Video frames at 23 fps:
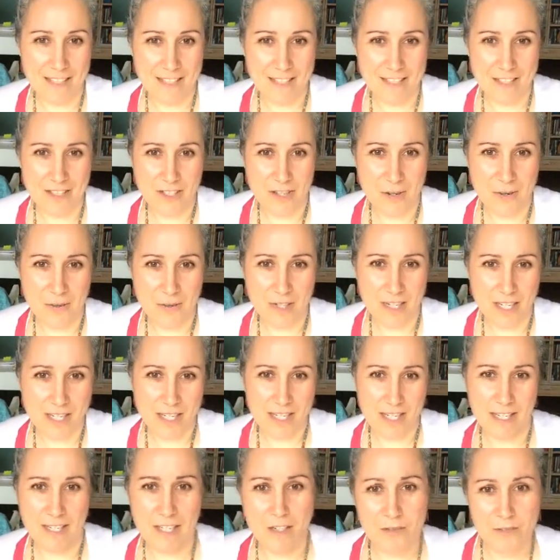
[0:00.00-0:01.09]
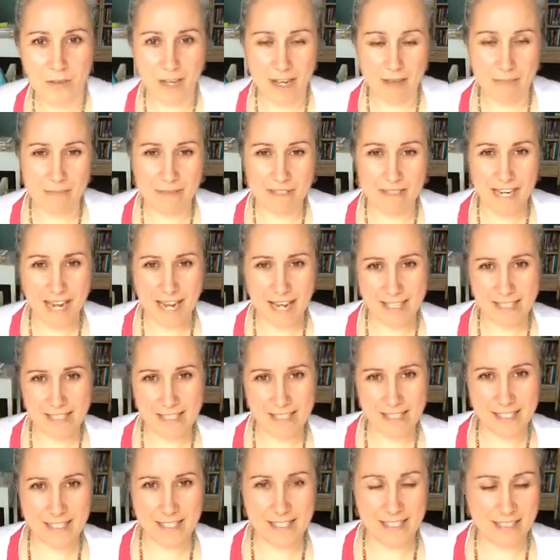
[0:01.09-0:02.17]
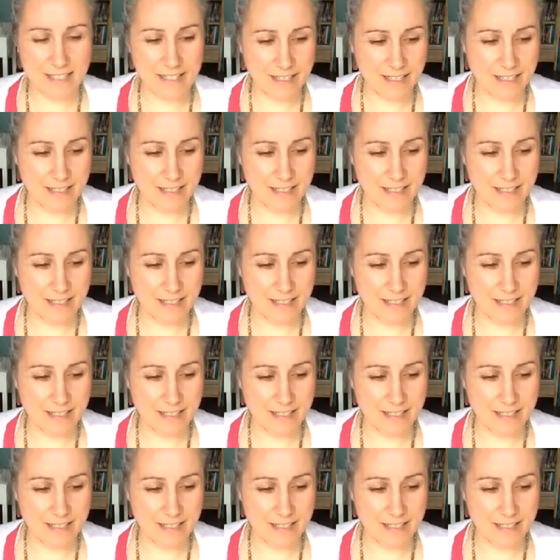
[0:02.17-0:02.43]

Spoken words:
Tony, you are up next.